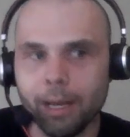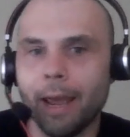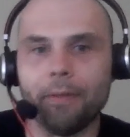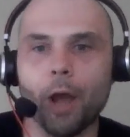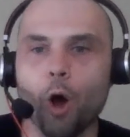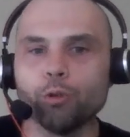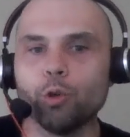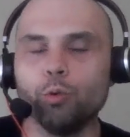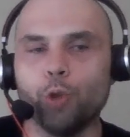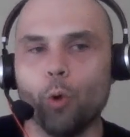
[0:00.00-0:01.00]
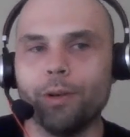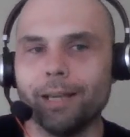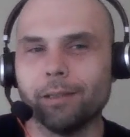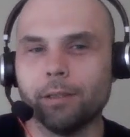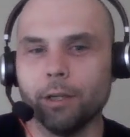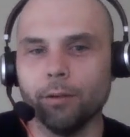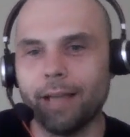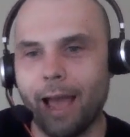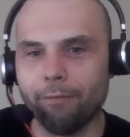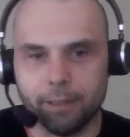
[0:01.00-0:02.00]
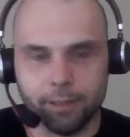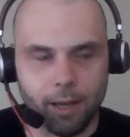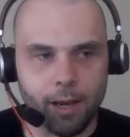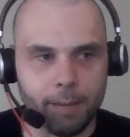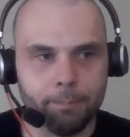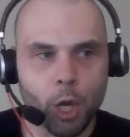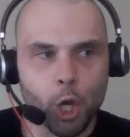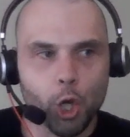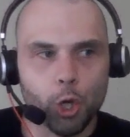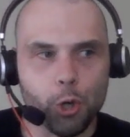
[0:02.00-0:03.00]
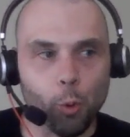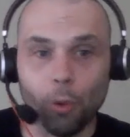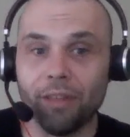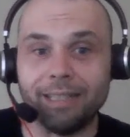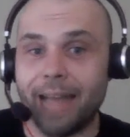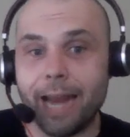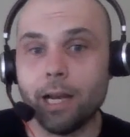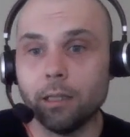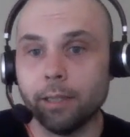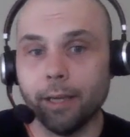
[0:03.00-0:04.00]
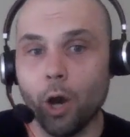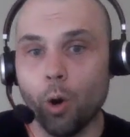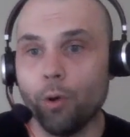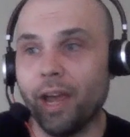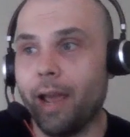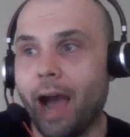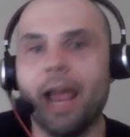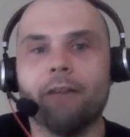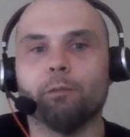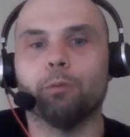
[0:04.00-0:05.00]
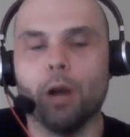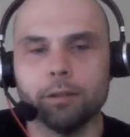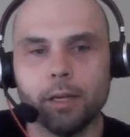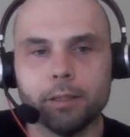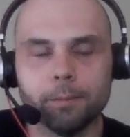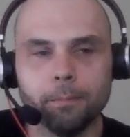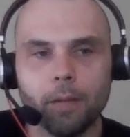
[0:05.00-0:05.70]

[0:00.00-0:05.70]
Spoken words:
And they also don't necessarily have the time nor the data to go, okay, I have a process.